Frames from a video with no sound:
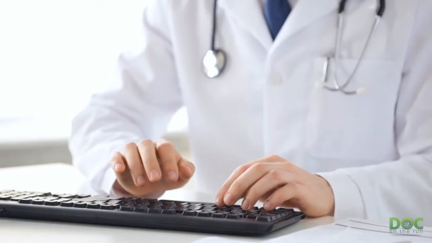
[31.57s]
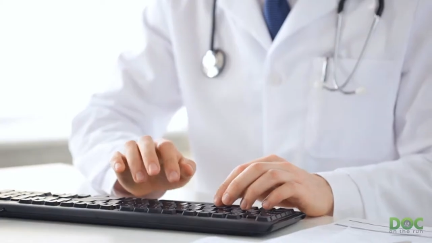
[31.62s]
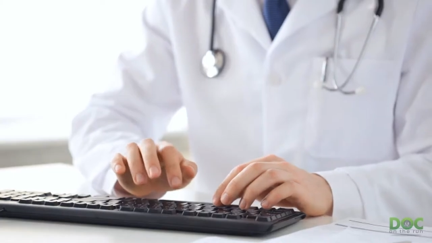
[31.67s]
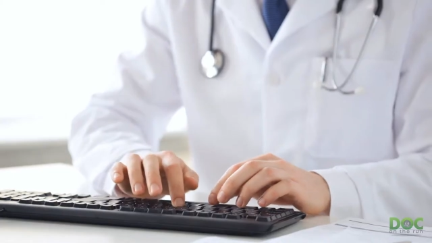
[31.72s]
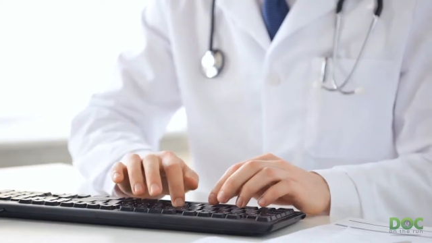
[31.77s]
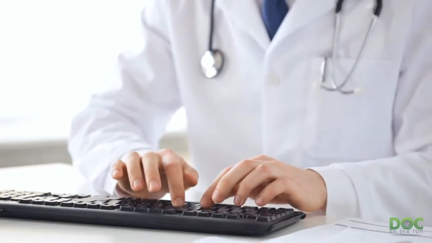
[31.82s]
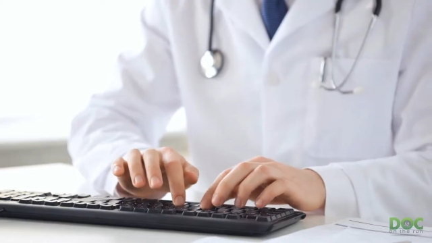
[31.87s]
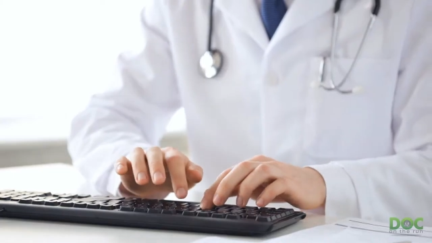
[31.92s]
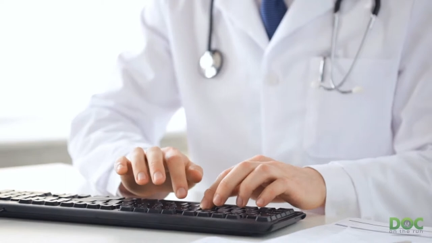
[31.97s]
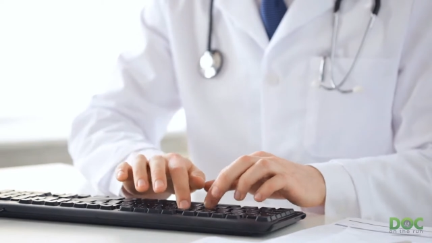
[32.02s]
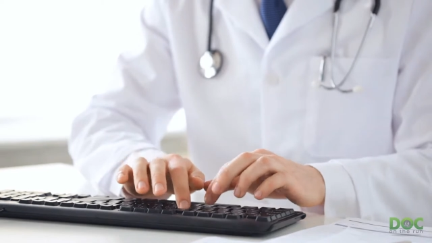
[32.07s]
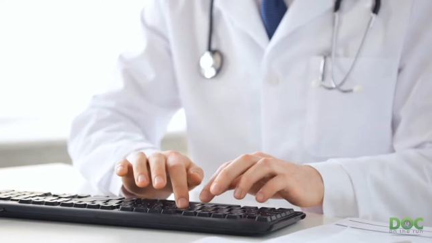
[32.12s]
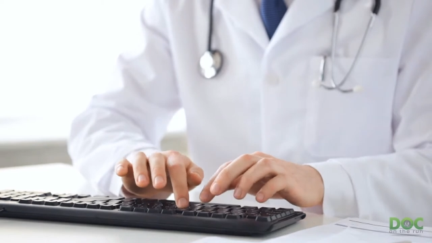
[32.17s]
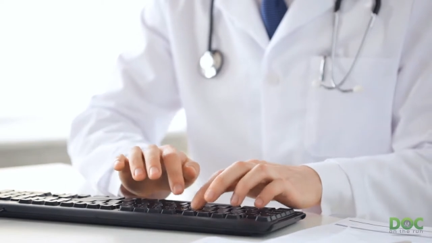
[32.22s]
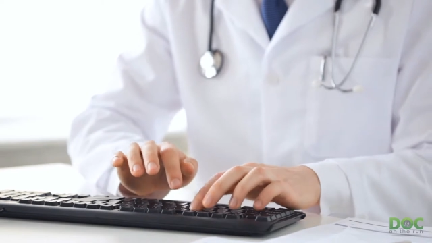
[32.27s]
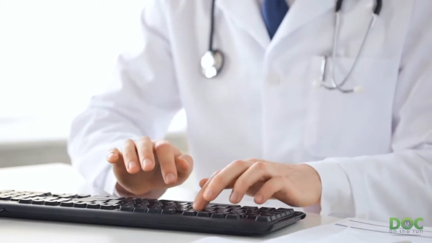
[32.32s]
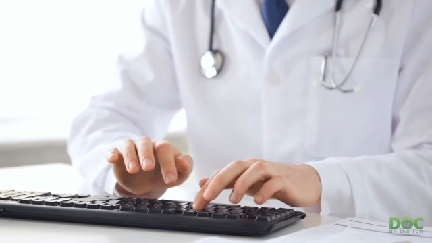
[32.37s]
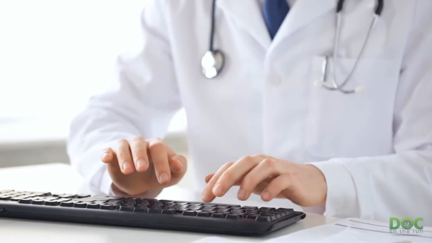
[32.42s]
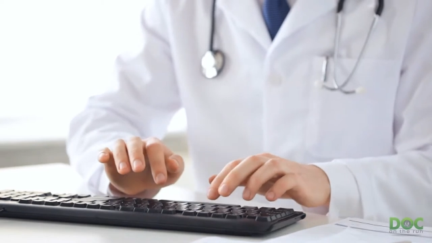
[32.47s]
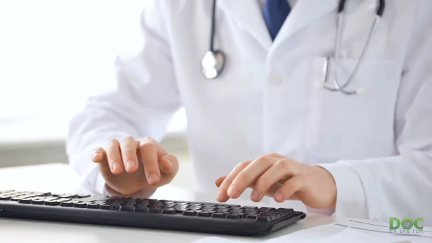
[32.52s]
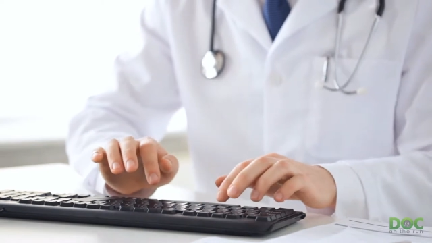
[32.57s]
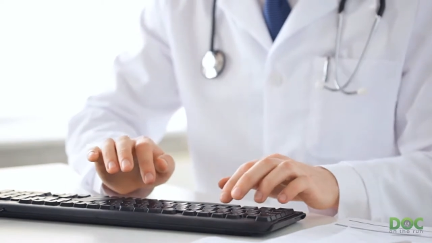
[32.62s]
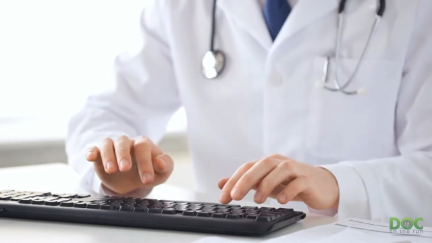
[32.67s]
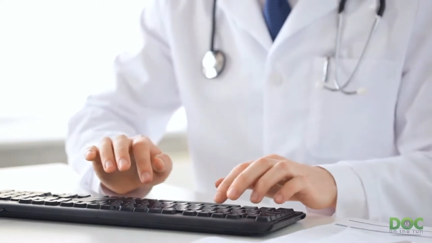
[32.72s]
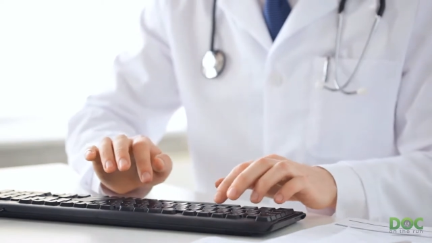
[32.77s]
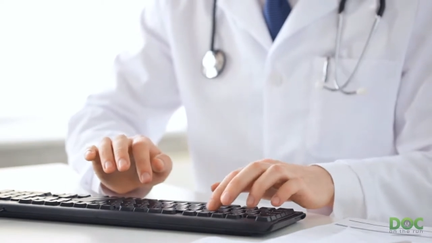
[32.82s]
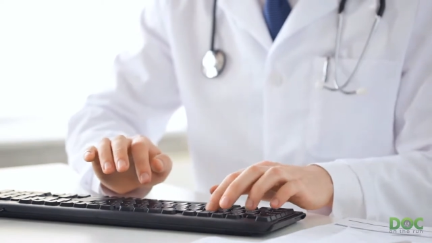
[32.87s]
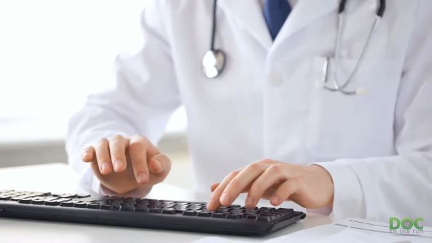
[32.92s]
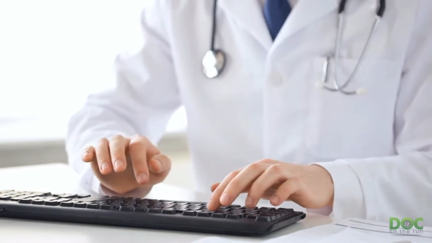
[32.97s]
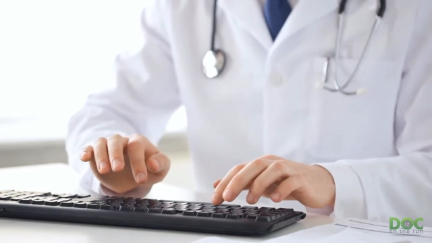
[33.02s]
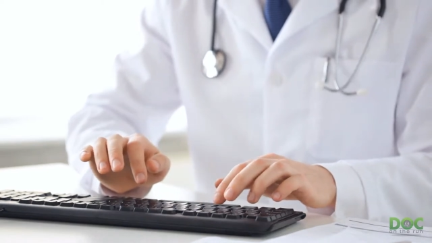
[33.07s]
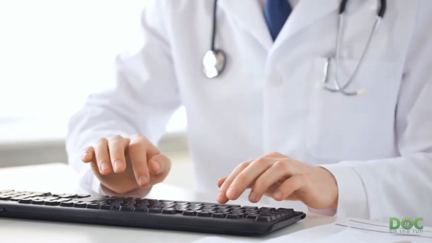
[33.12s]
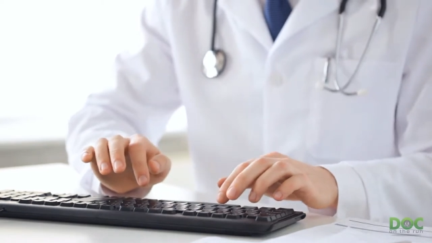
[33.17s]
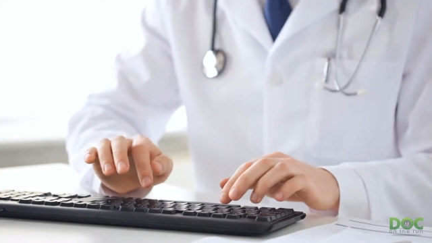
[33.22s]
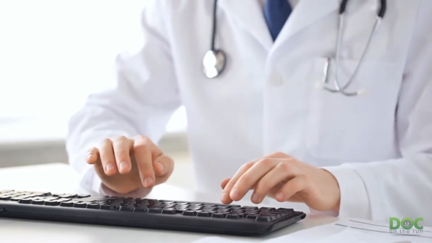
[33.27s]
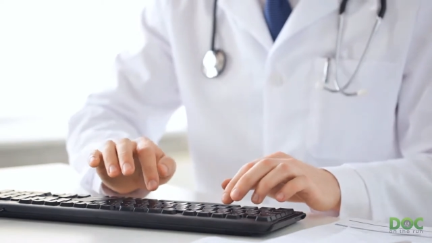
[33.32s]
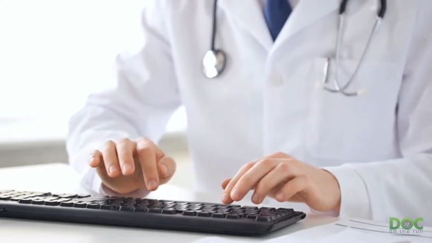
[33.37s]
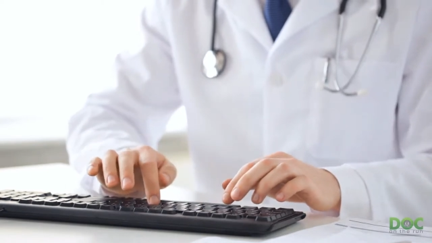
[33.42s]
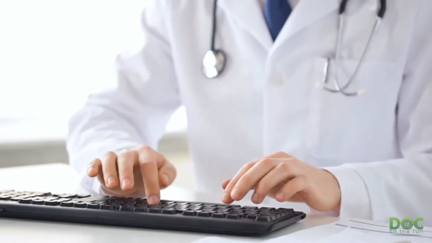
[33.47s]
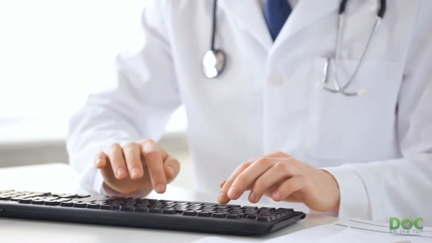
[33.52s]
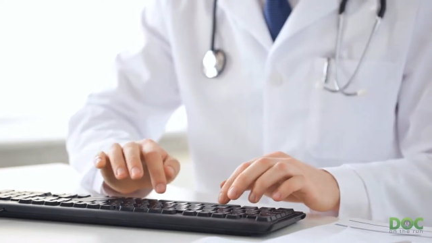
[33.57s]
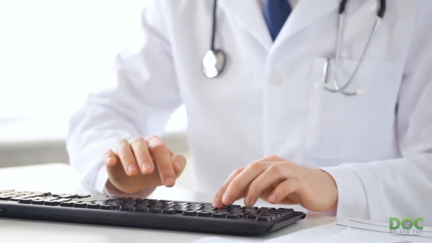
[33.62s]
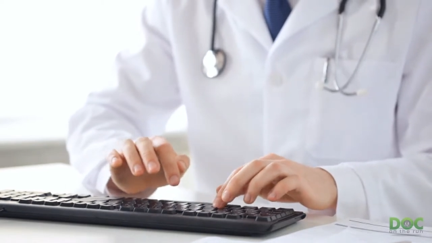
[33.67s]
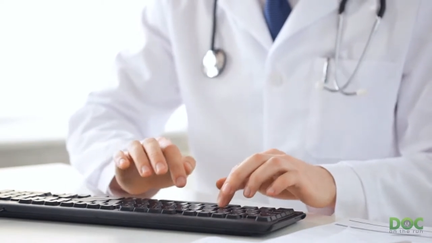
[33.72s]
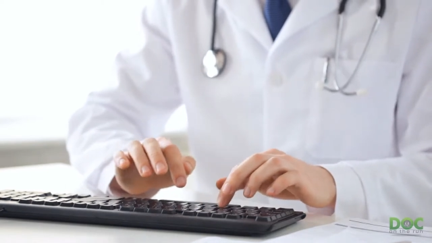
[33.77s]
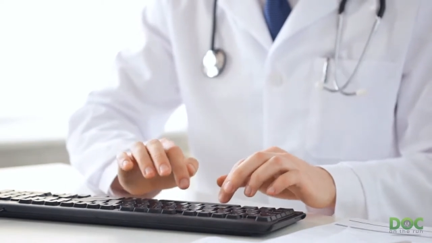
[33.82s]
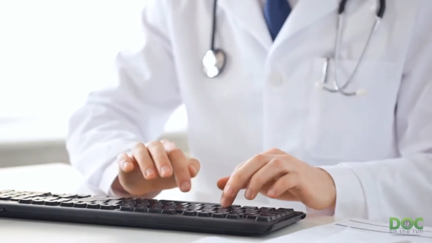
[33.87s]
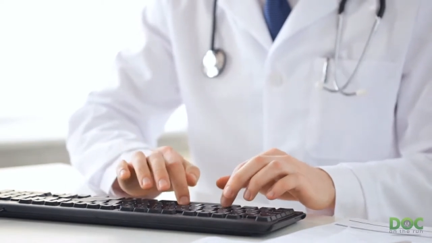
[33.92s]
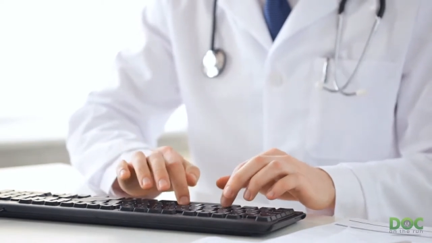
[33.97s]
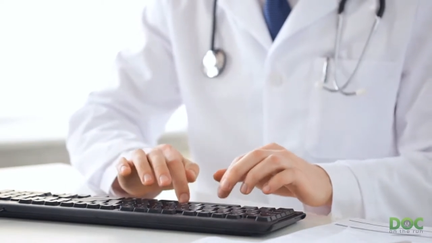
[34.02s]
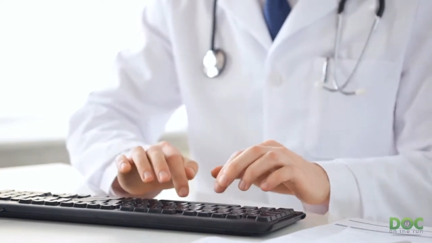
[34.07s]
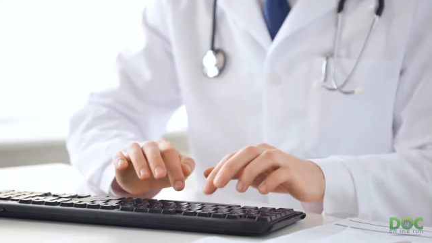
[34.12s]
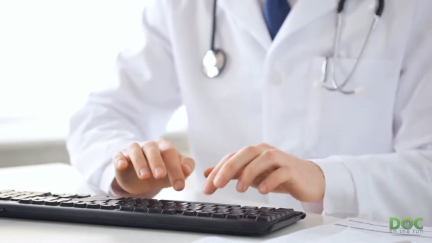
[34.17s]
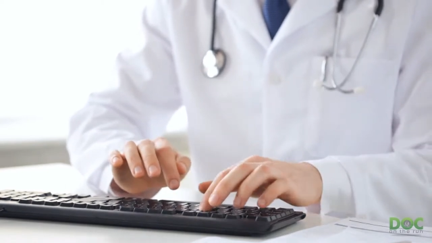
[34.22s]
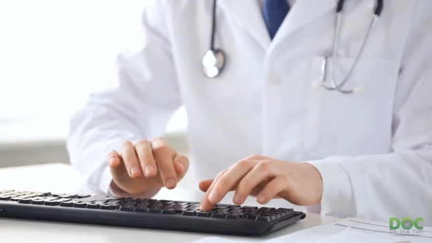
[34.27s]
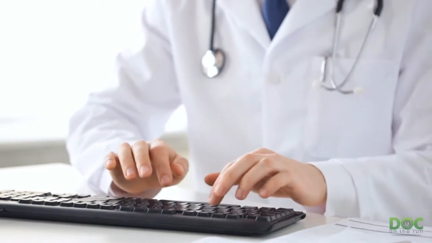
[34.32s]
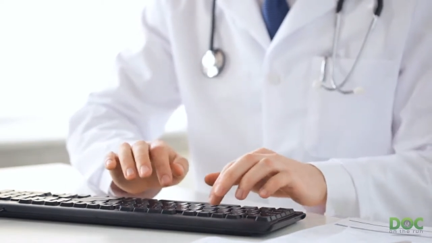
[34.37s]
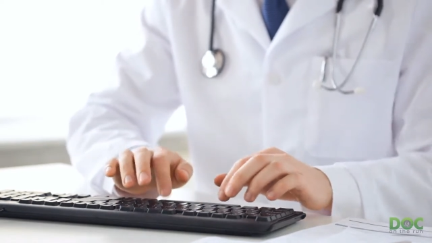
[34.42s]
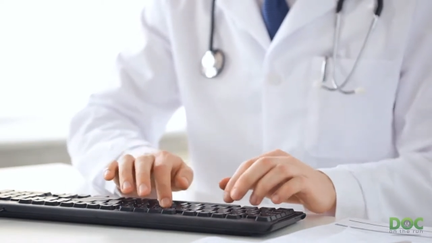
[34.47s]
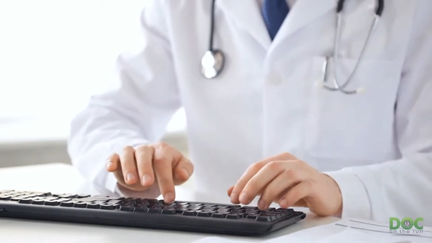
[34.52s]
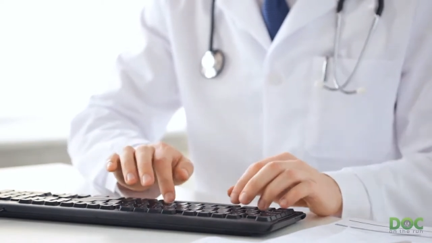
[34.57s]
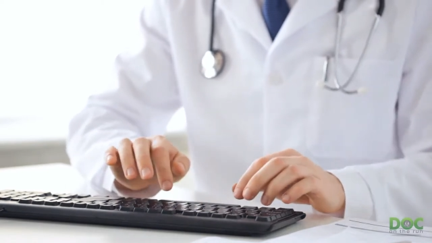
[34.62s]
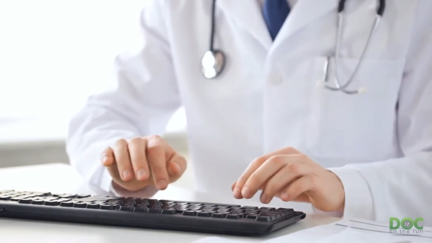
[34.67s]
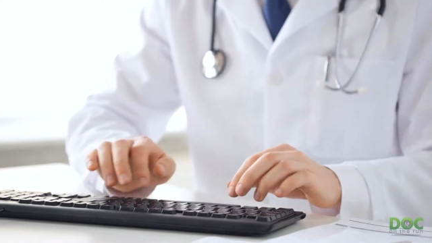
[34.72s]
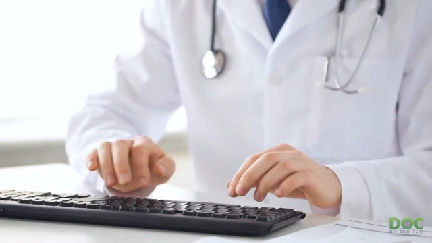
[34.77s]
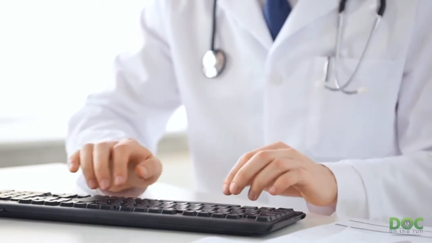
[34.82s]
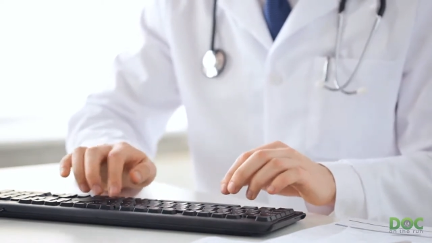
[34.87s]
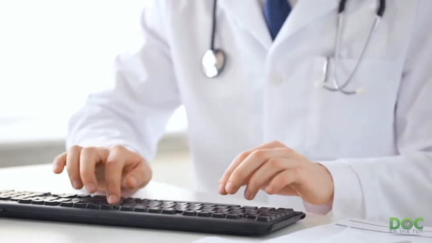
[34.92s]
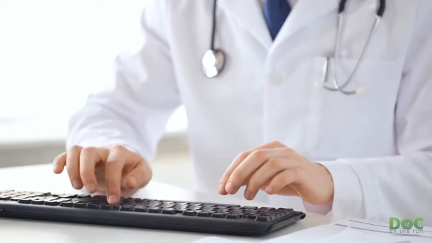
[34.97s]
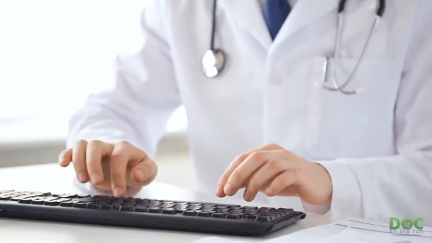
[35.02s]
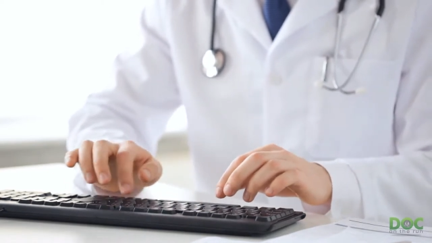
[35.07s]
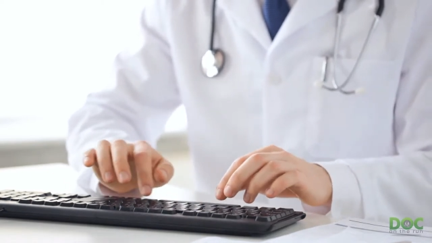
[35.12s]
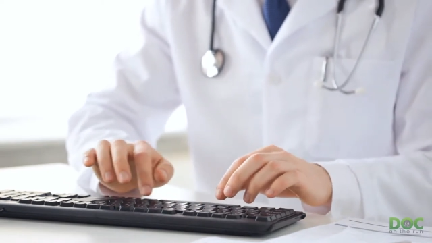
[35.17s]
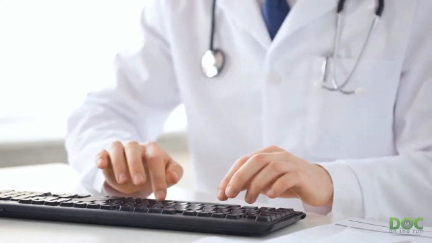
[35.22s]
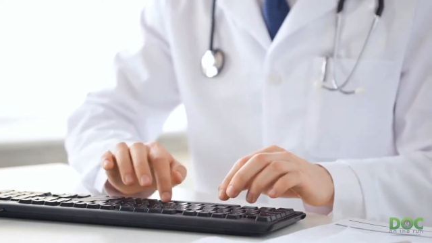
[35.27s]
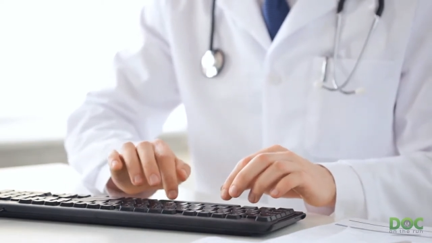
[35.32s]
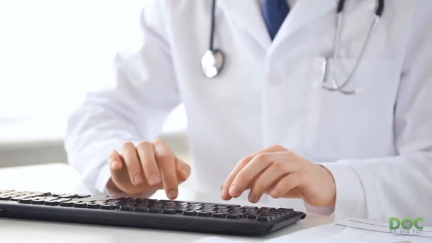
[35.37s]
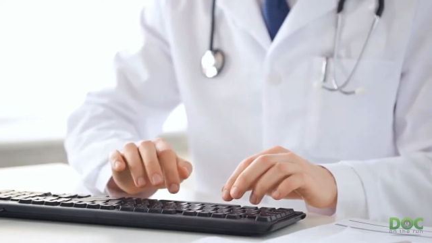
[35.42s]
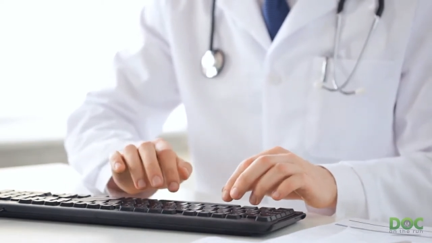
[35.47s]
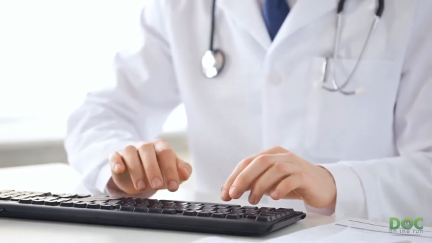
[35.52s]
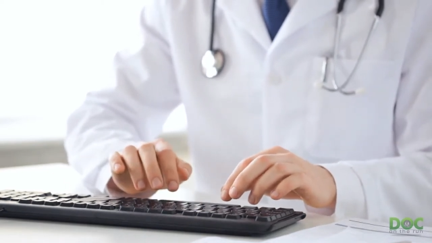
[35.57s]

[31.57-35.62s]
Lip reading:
No face is visible, so there are no lips to read.